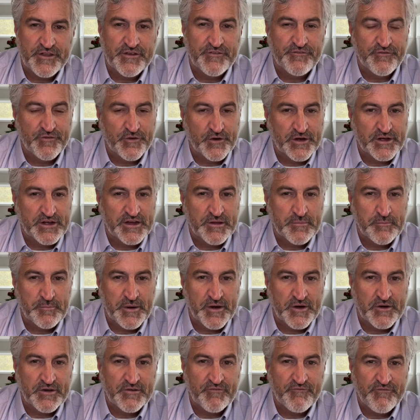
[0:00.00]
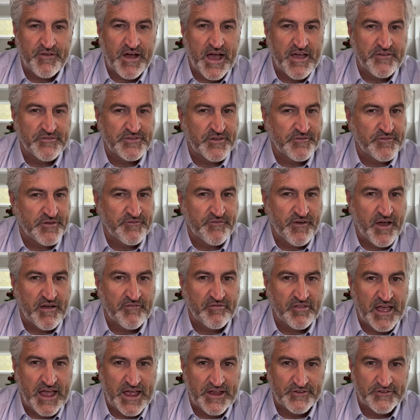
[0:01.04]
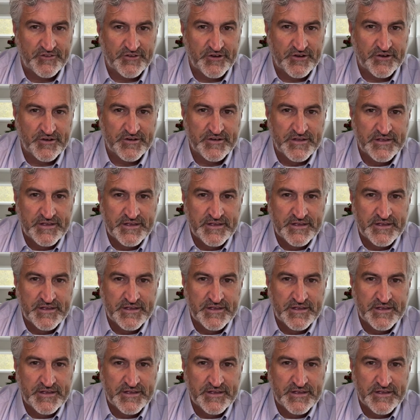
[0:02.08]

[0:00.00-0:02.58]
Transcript: a foot compared to $575 last year.